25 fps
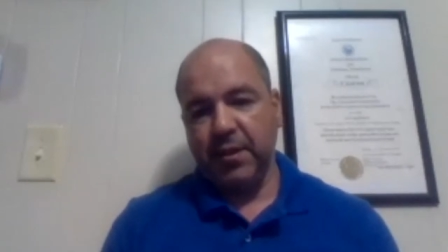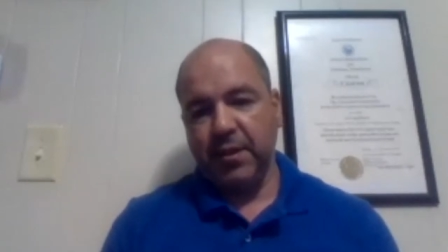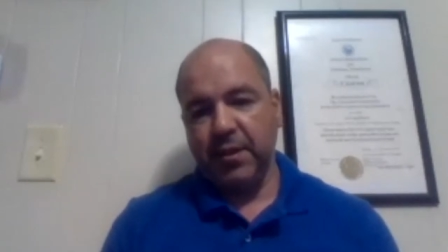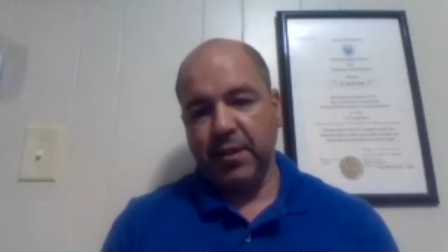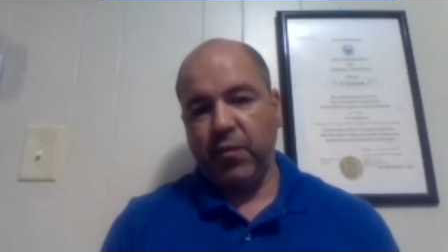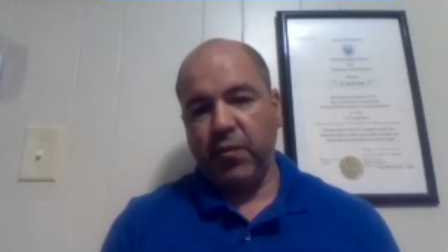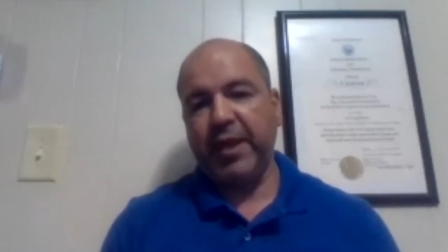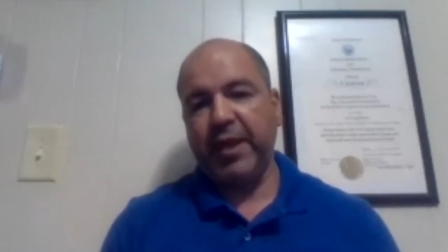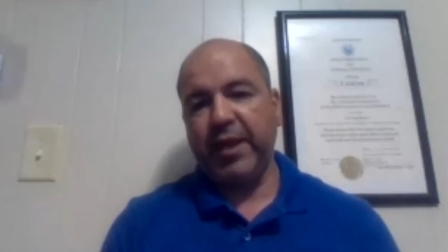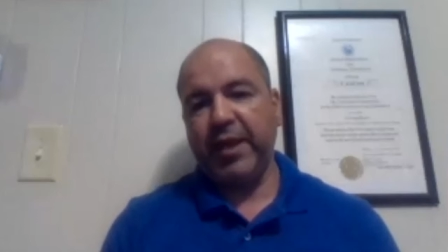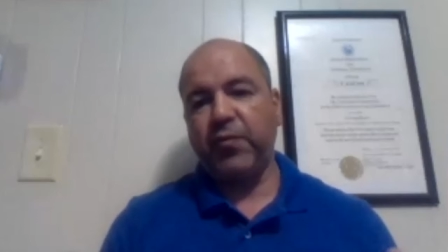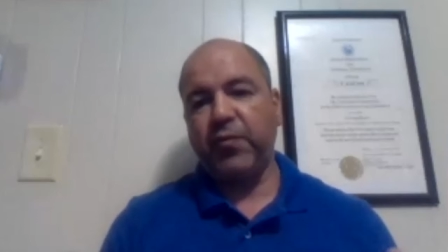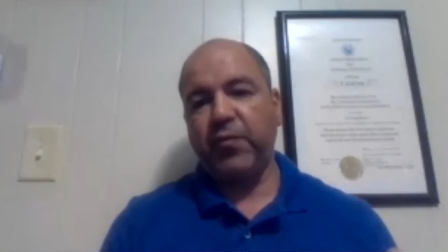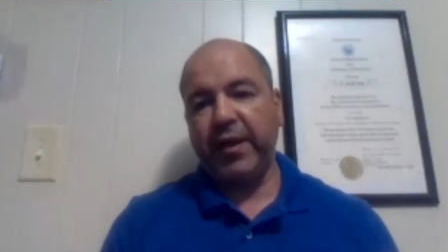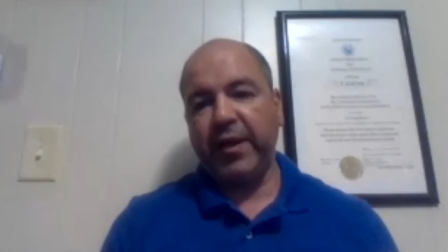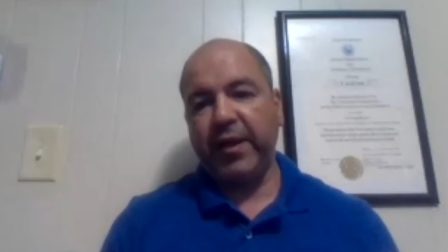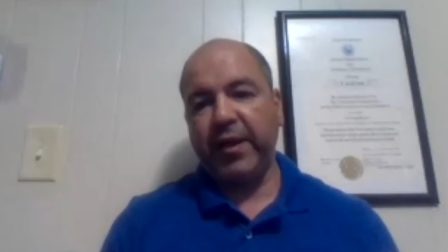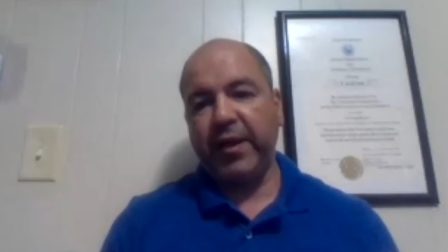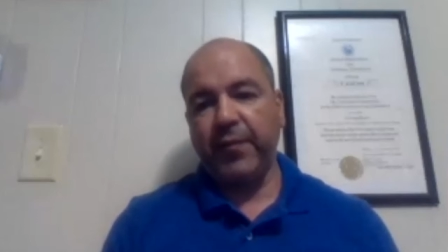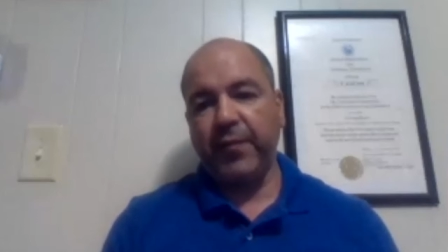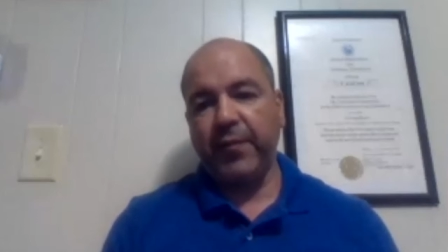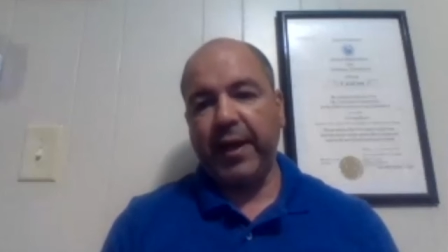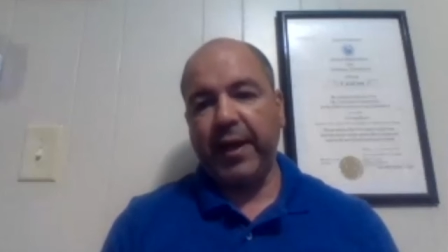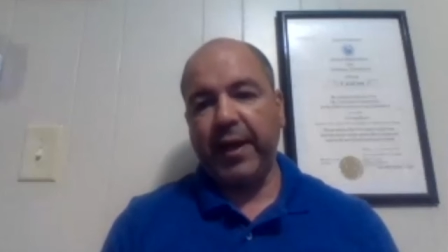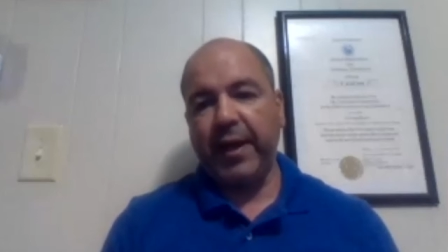We have to find a
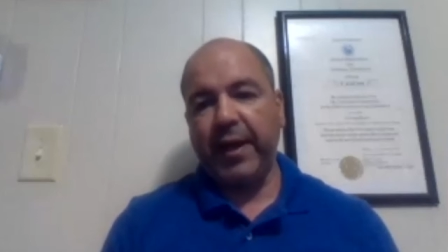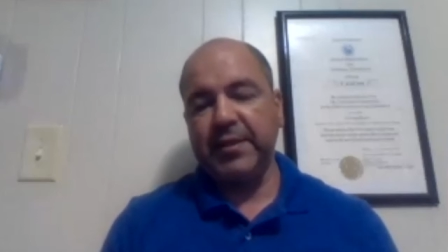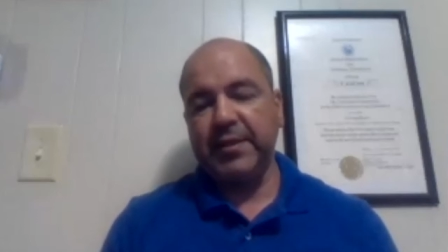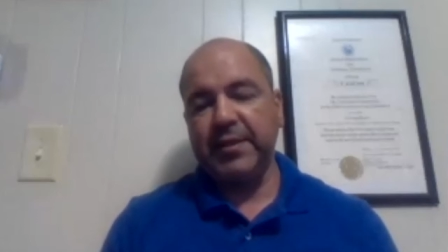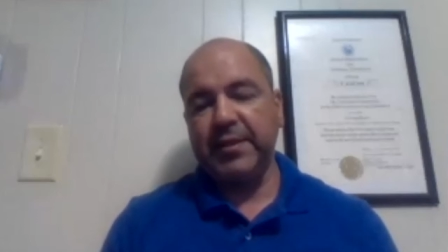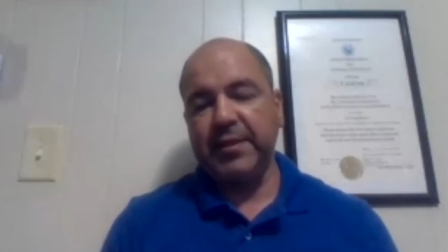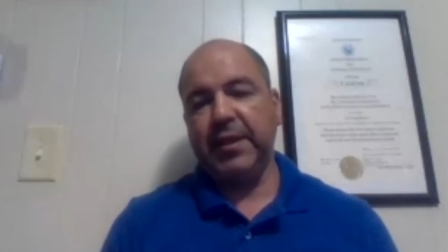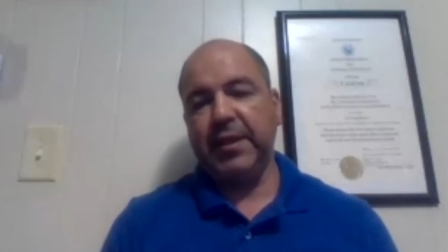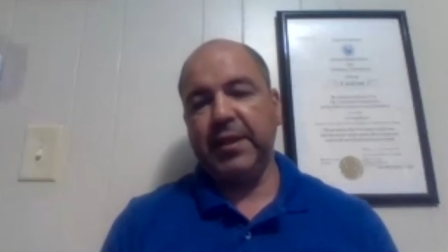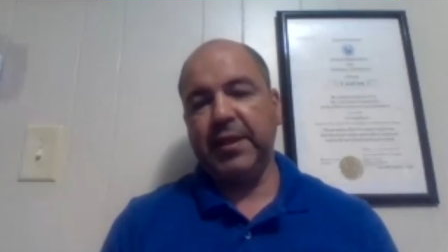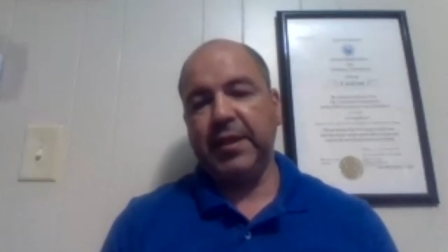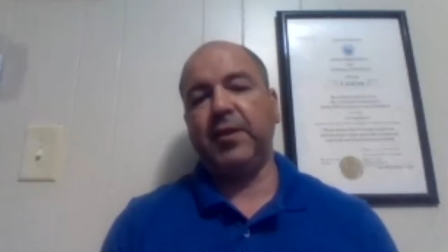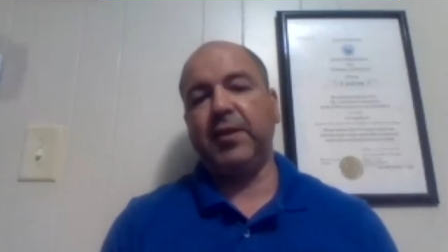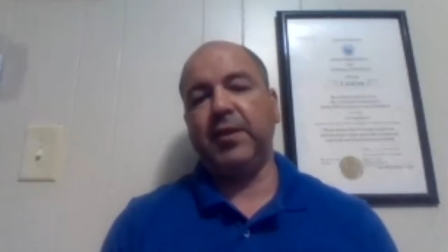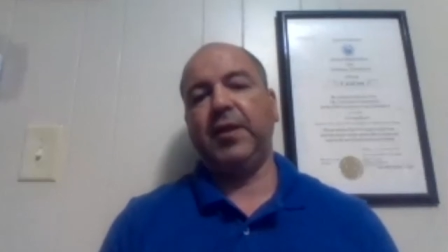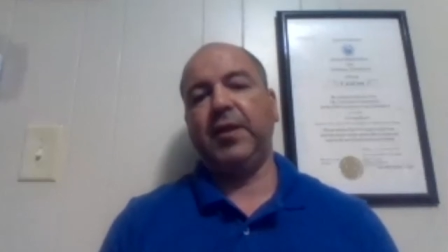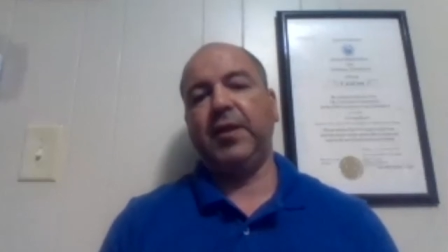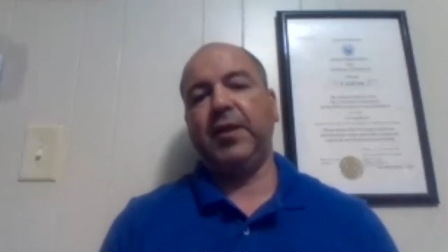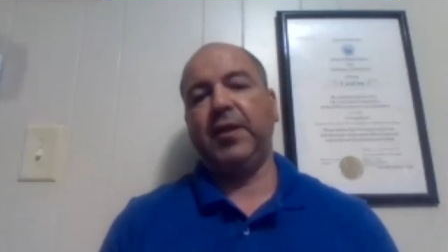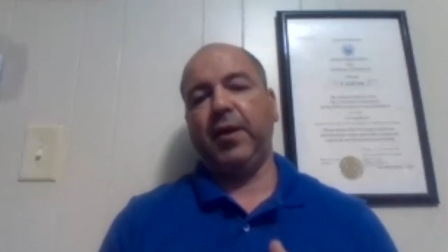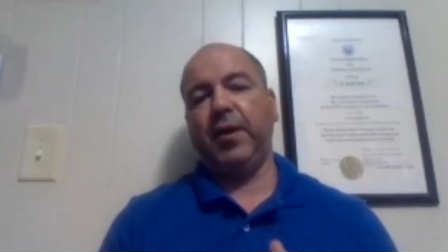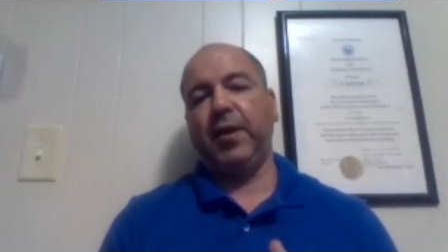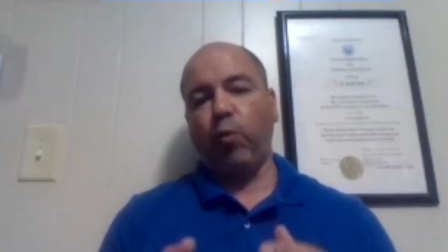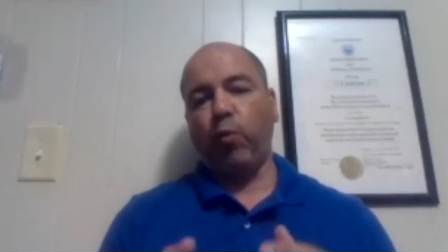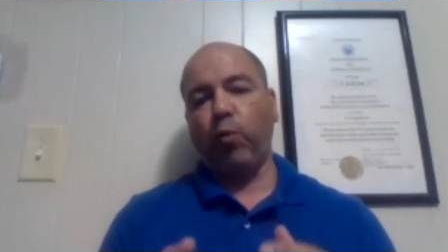balance and, and,
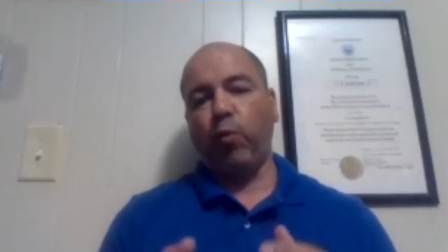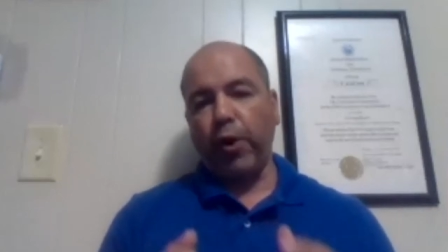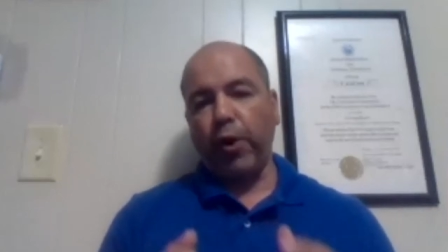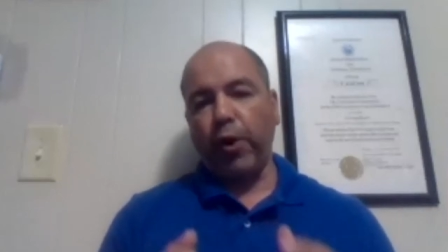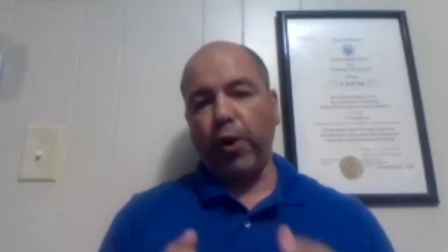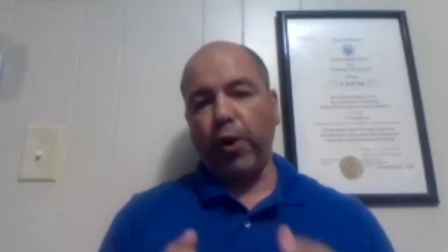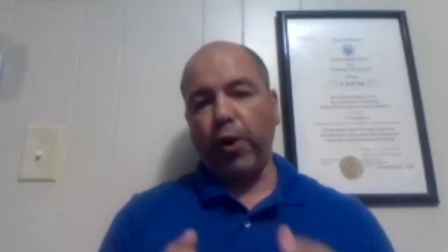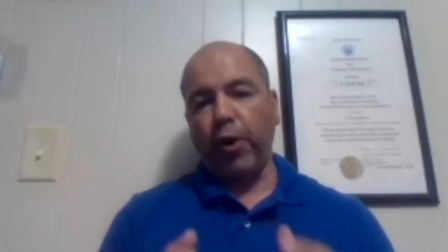and work